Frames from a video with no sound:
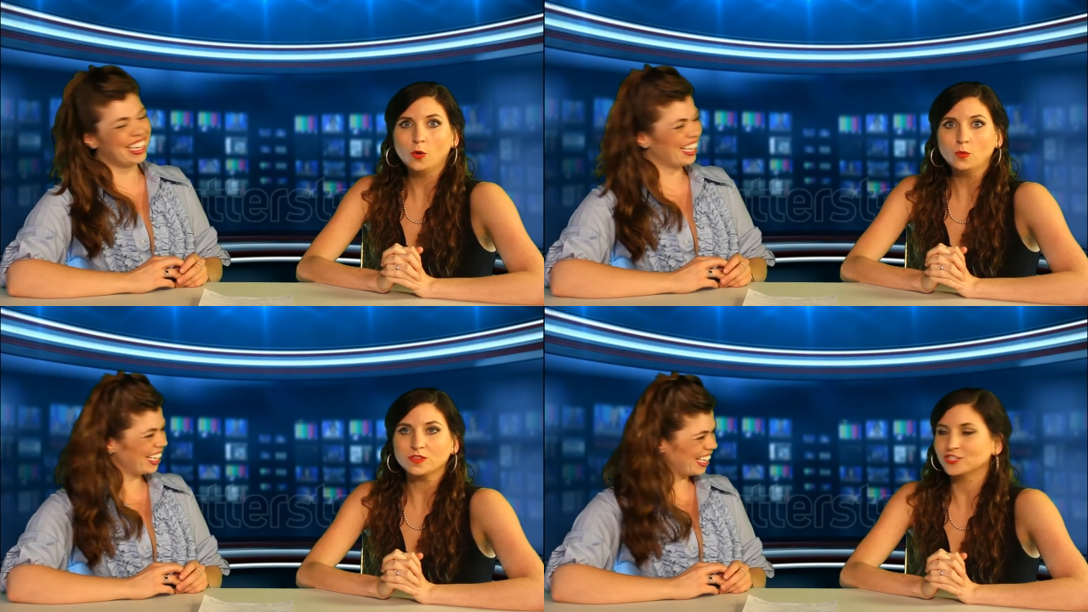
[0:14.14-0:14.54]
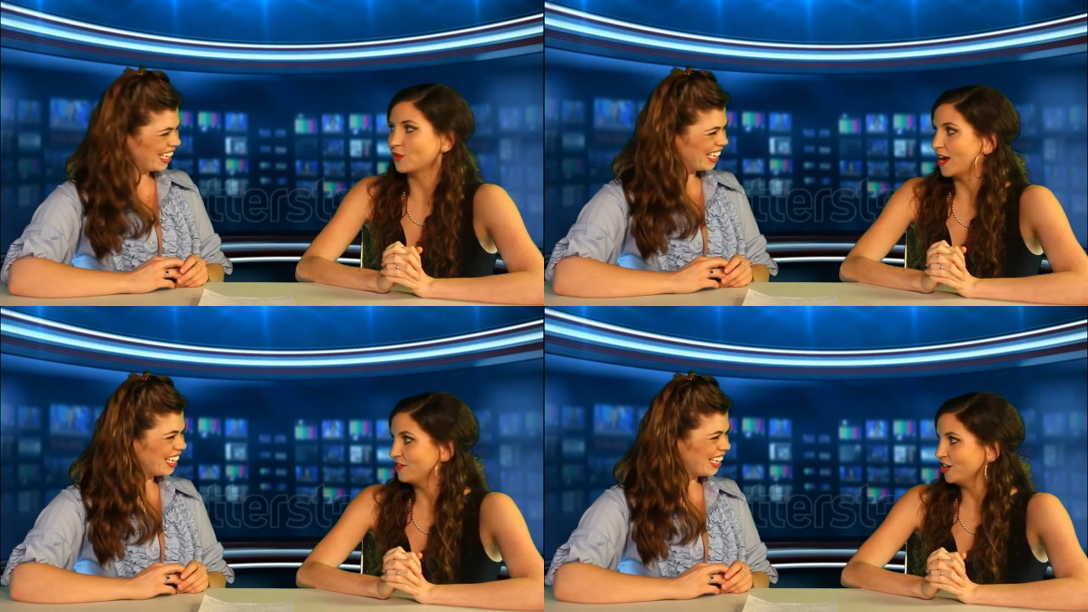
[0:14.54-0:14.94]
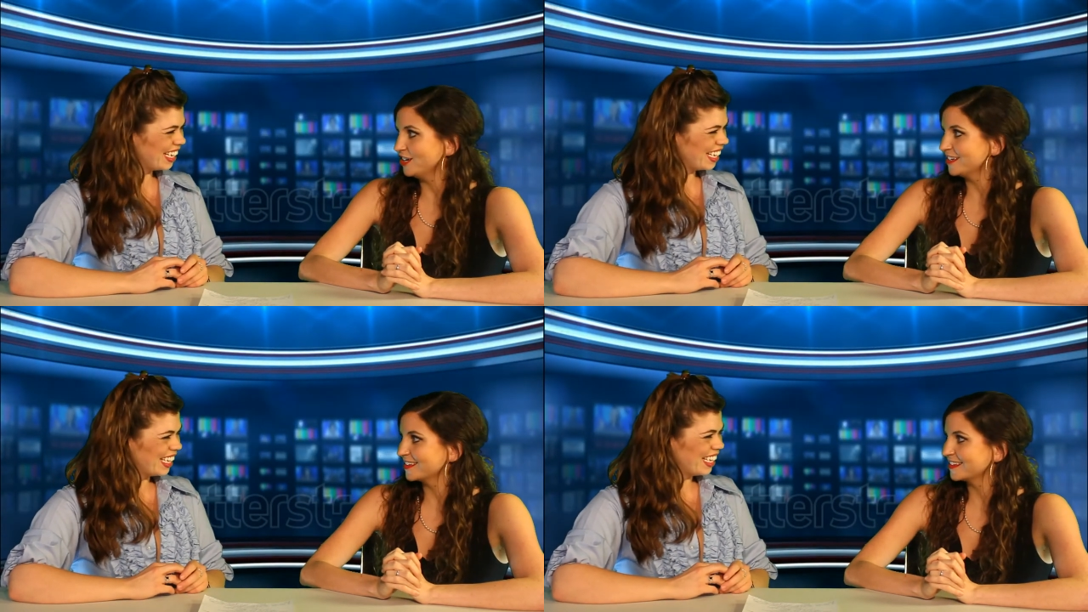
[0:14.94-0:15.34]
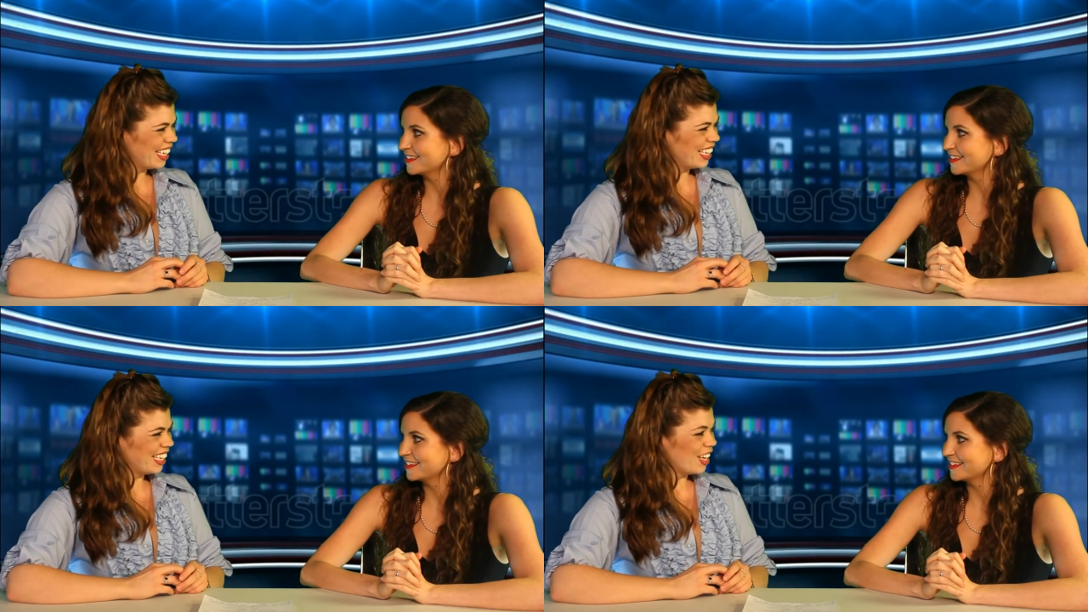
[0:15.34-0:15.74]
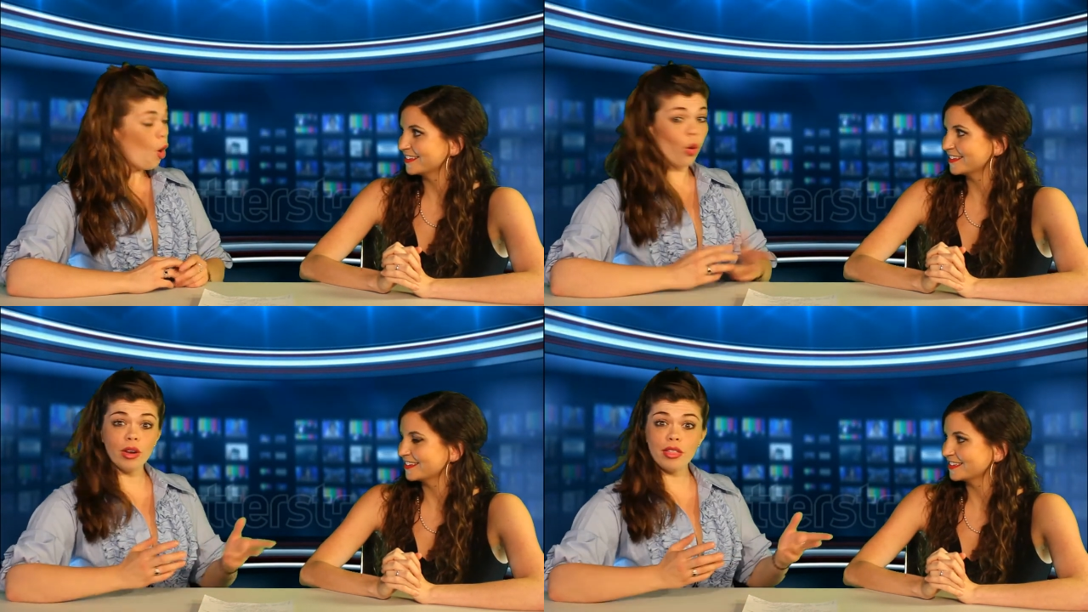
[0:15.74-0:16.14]
Speaker 1: Oh, the driver?
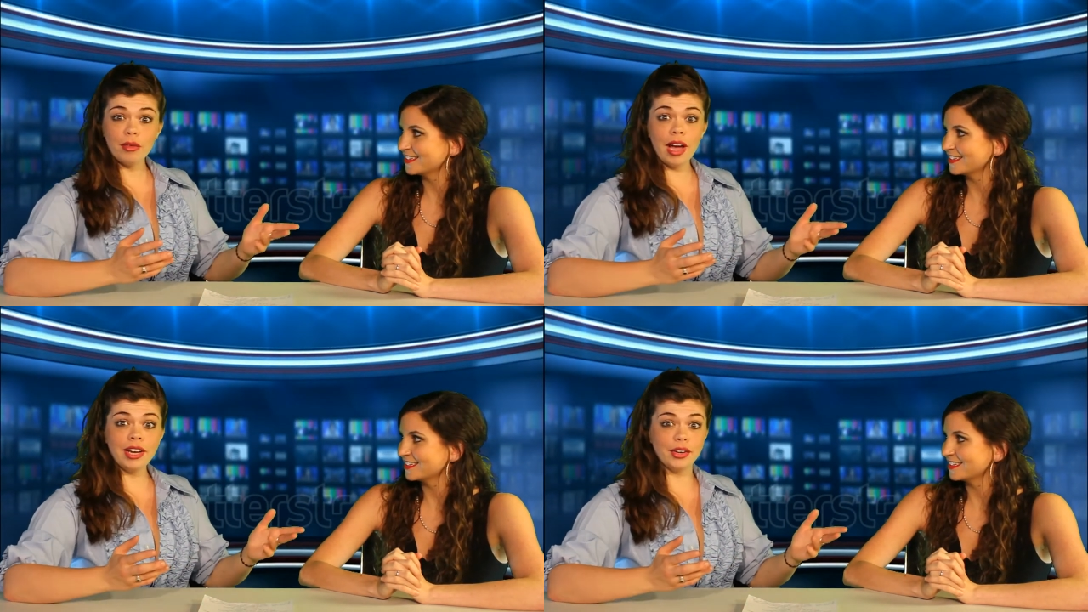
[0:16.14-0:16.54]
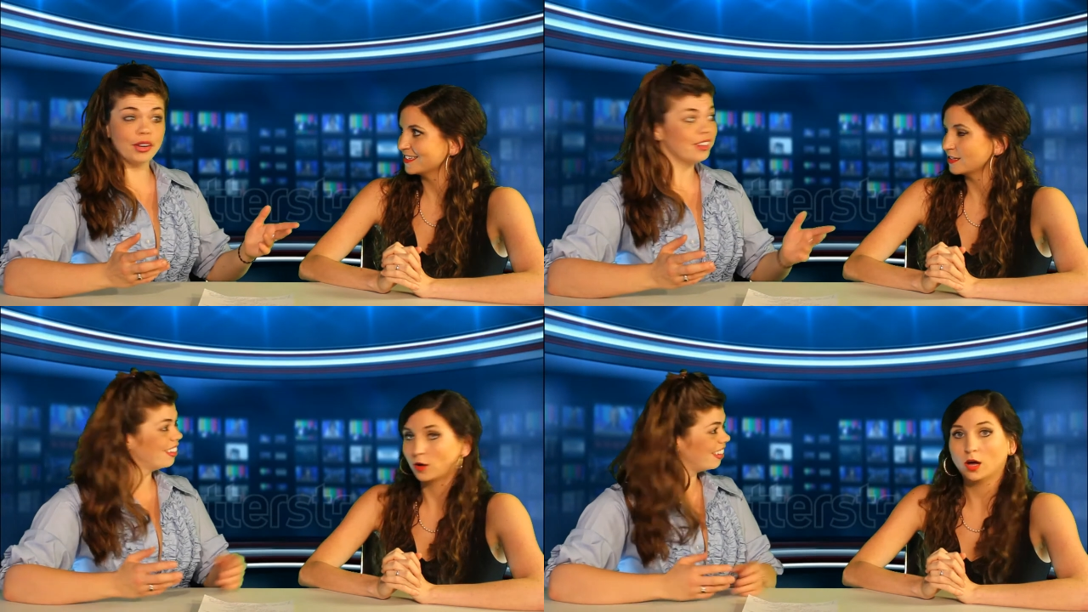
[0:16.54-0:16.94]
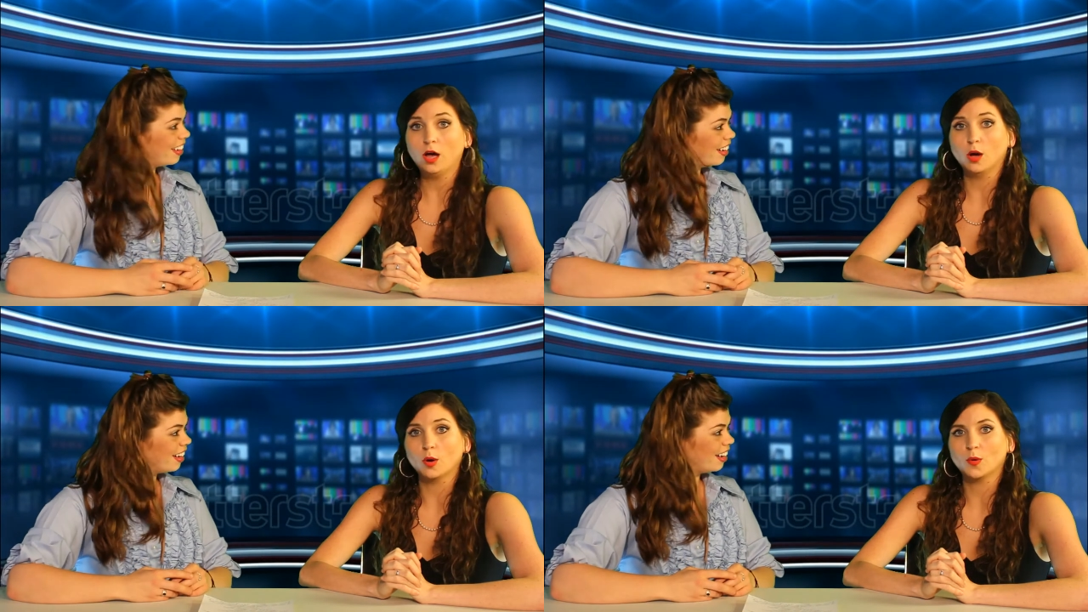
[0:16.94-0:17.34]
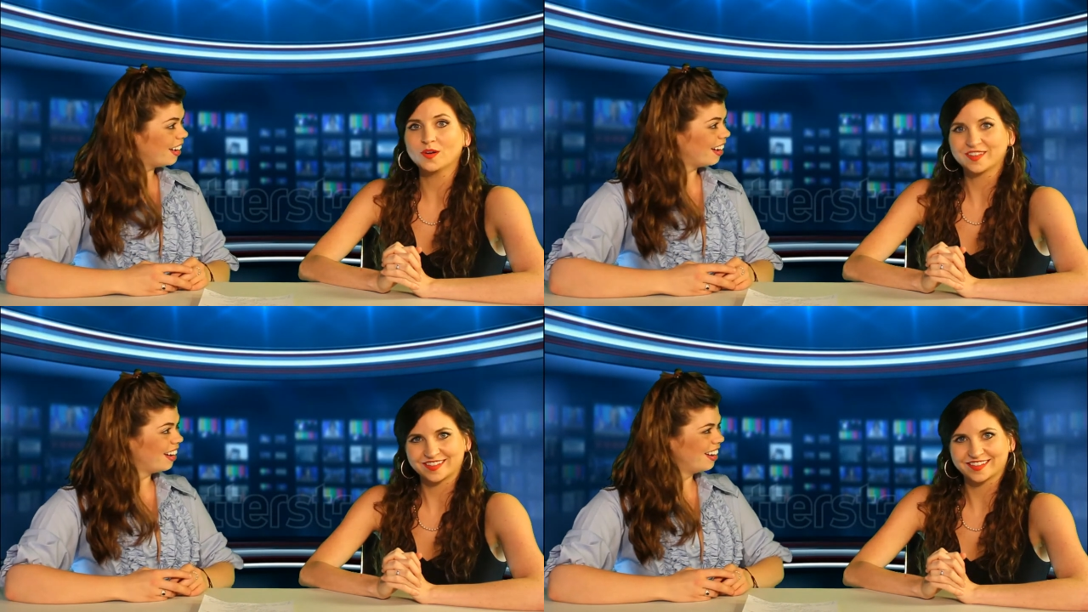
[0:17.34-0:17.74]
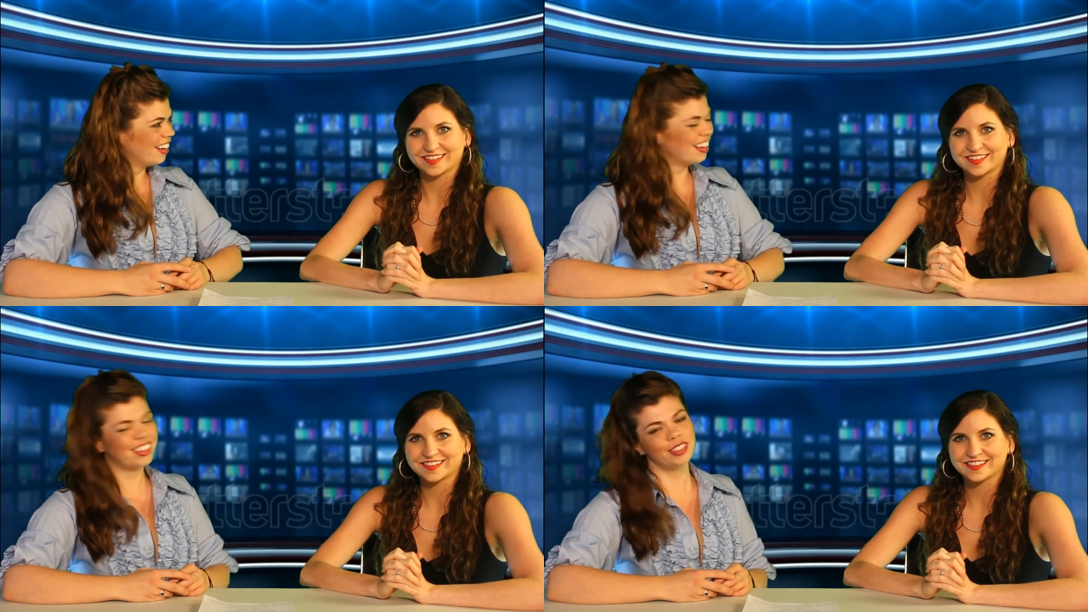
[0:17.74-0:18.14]
Speaker 2: Or the rider. Oh.
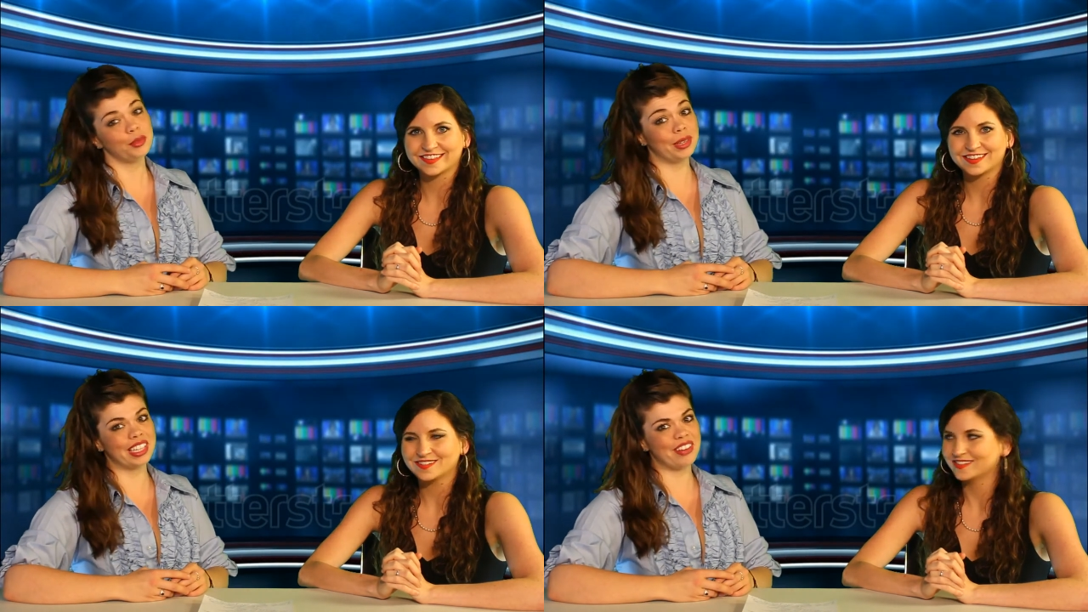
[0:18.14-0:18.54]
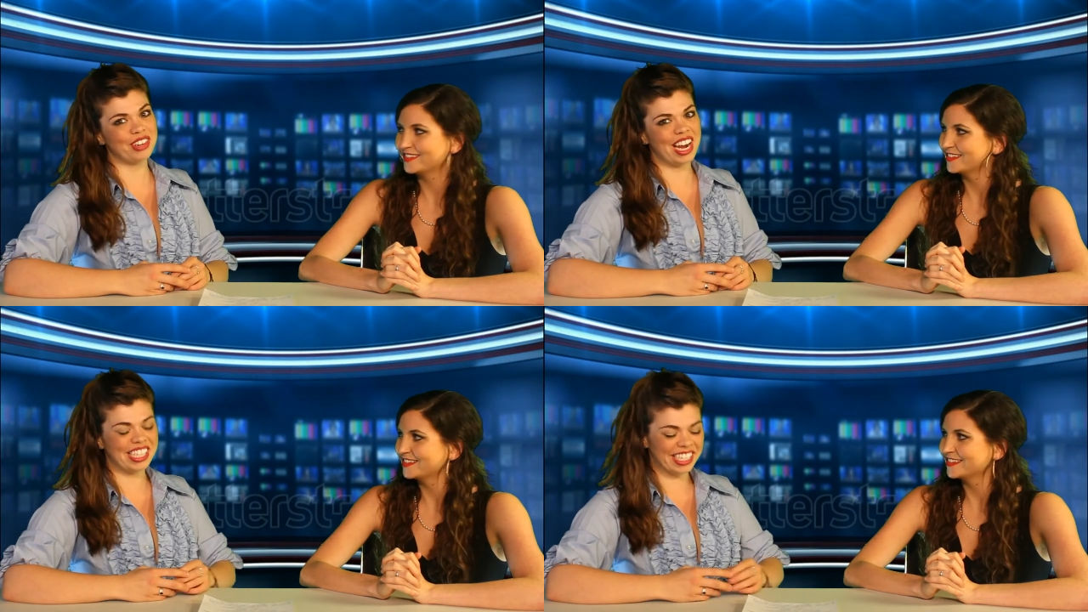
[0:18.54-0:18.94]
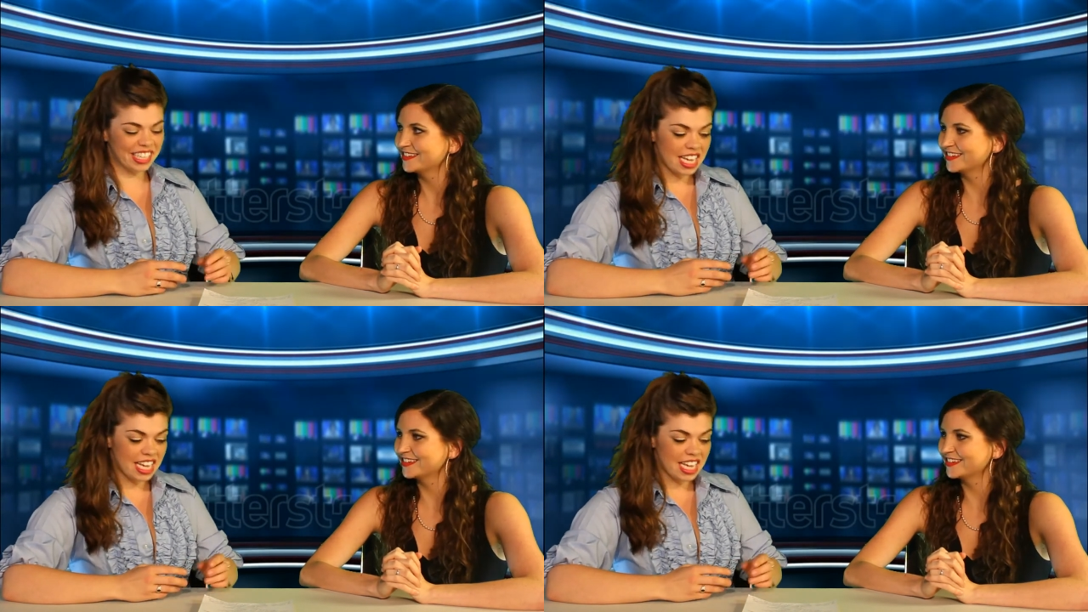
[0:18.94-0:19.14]
We love riding.